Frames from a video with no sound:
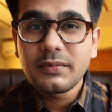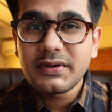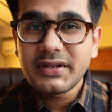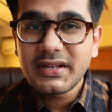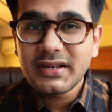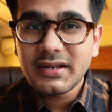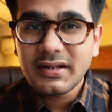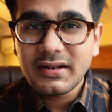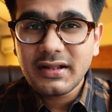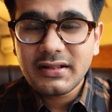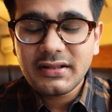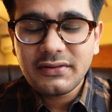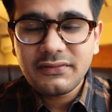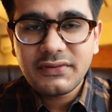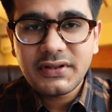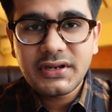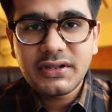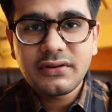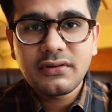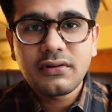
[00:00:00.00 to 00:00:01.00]
to yet another
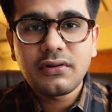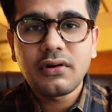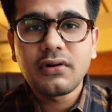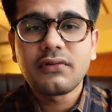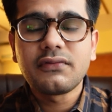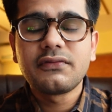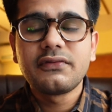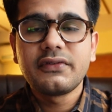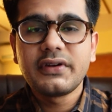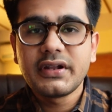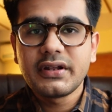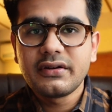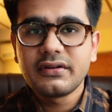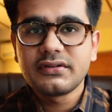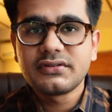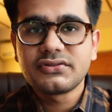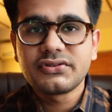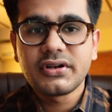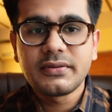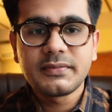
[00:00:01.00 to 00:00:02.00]
video of
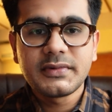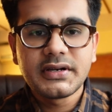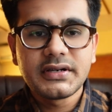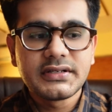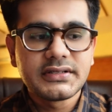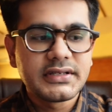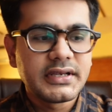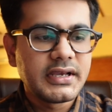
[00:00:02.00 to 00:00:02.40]
Fragrance Jam, guys.